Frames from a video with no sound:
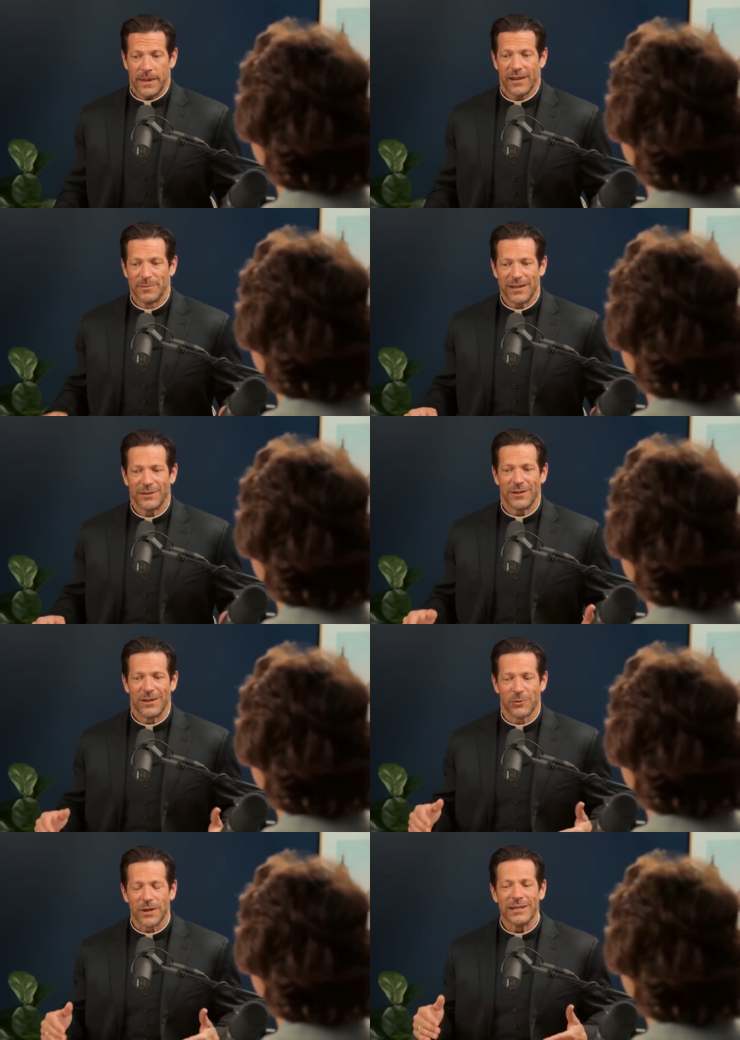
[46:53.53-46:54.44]
is meant
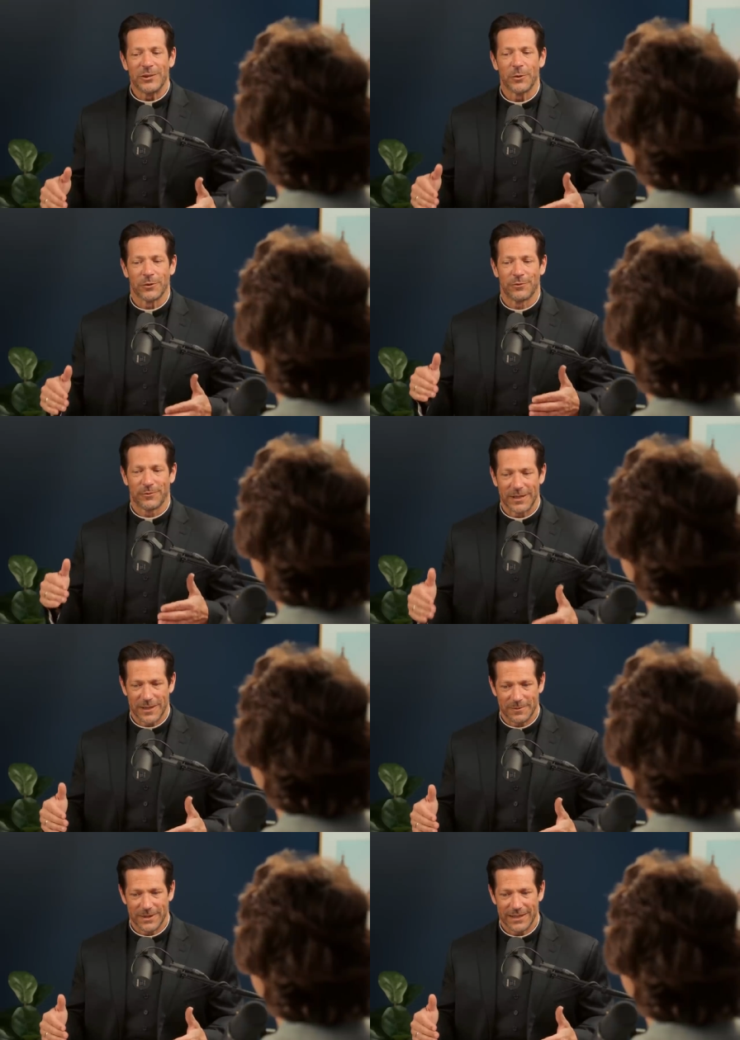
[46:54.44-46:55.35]
is oriented towards
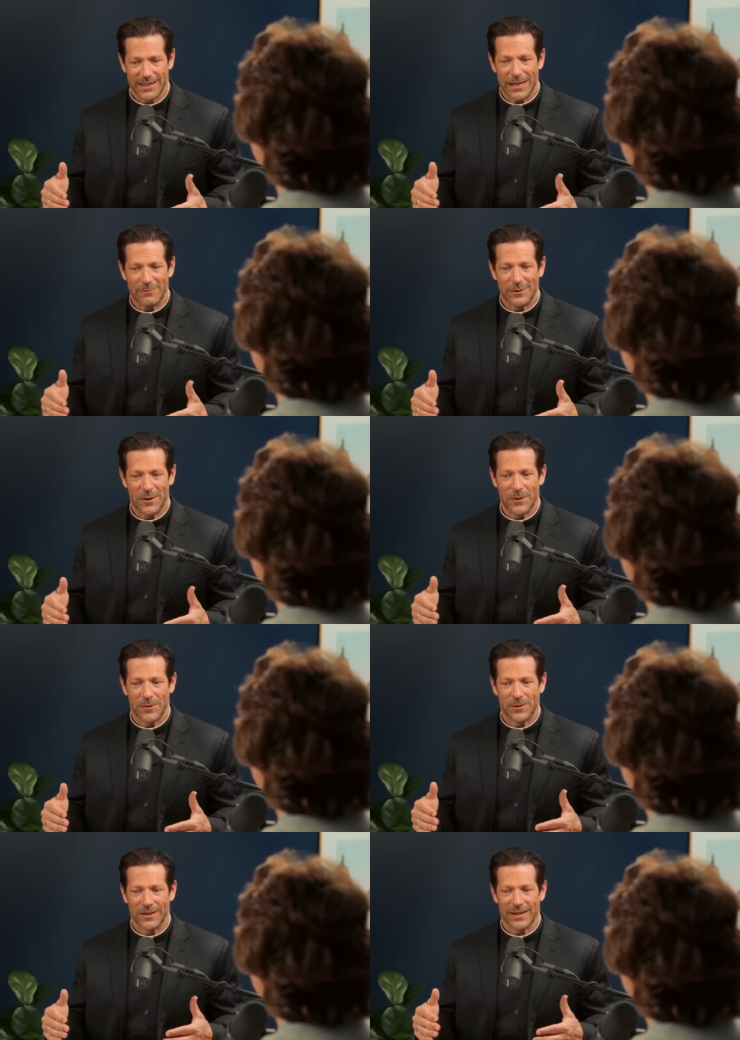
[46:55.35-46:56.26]
freedom, even
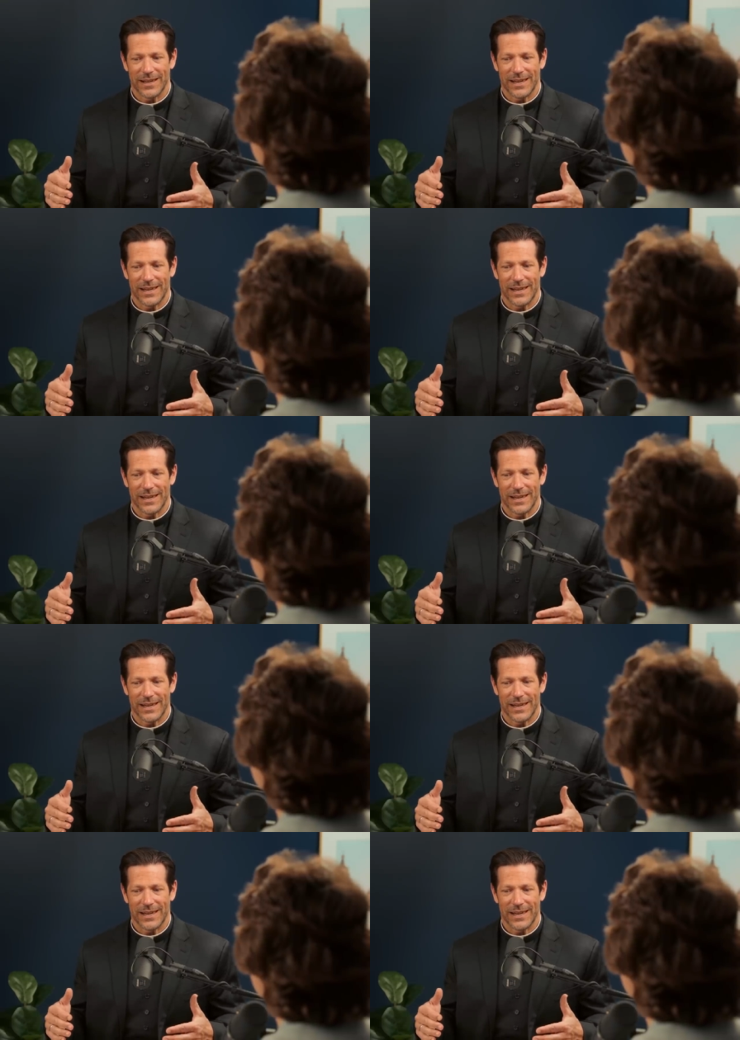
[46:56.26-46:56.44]
though